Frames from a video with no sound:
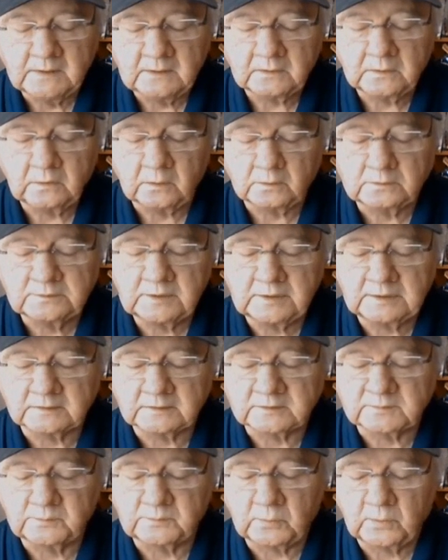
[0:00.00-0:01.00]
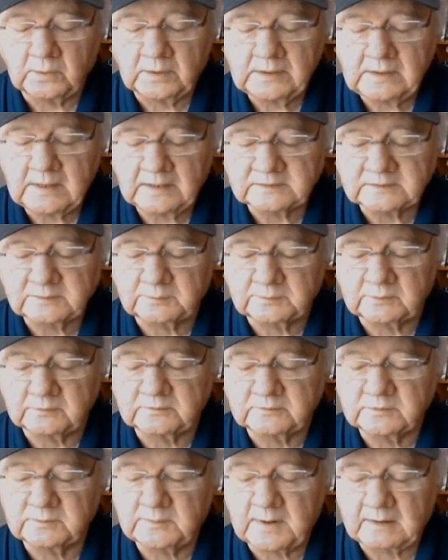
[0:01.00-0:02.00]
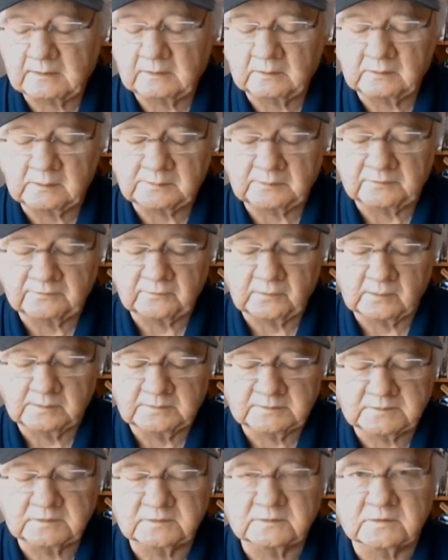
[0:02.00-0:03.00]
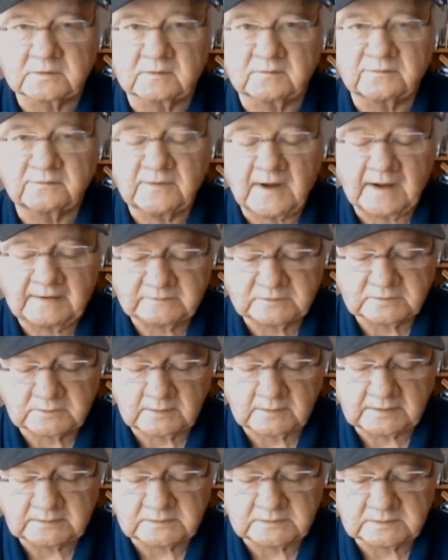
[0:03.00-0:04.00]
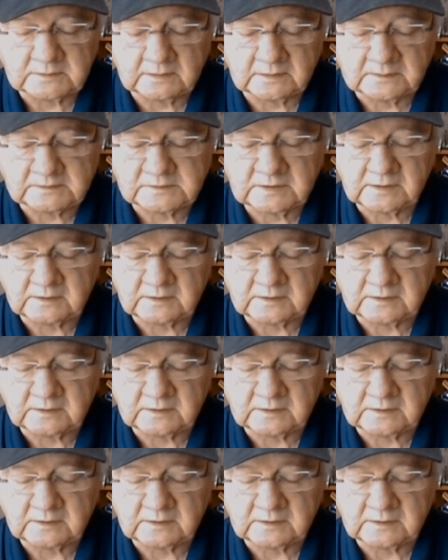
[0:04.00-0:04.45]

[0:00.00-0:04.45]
Gold Digger's Boy has produced power and performances in 5 straight starts,